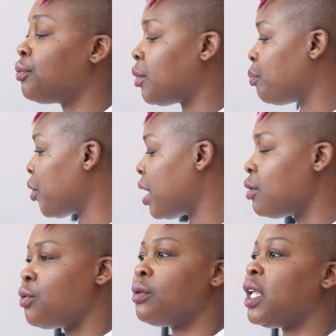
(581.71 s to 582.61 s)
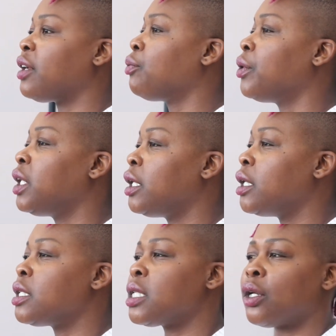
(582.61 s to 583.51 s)
the braid, really,
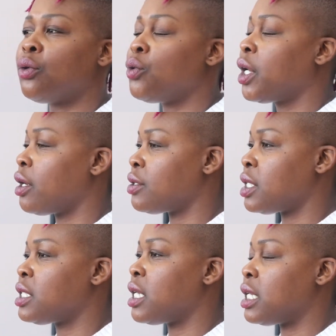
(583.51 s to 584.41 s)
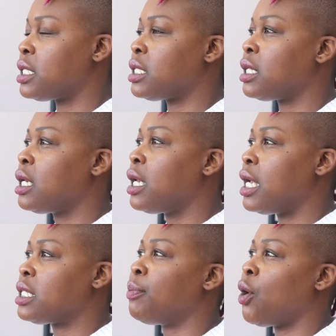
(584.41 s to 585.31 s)
it's like, who cares?
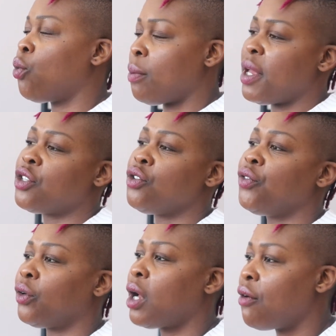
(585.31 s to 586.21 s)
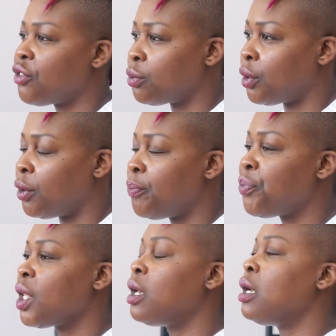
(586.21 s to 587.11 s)
It's about what makes you feel comfortable.
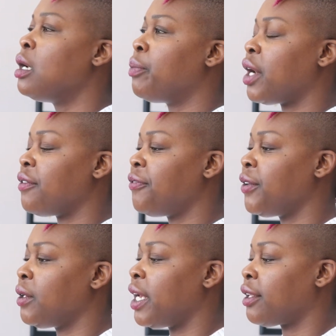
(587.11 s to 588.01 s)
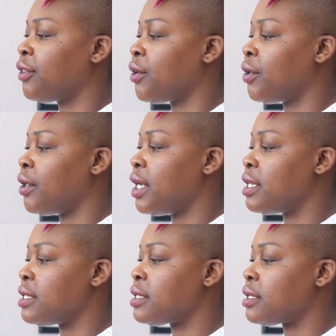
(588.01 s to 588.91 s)
but I feel like there
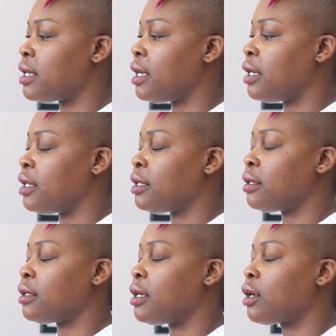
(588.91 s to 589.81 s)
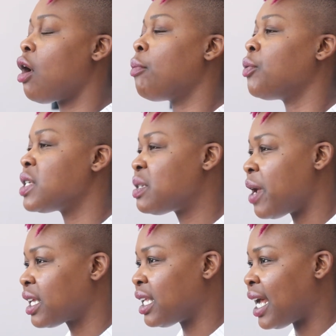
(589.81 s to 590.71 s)
is a common
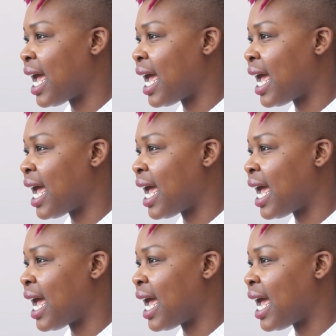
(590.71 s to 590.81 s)
respect that I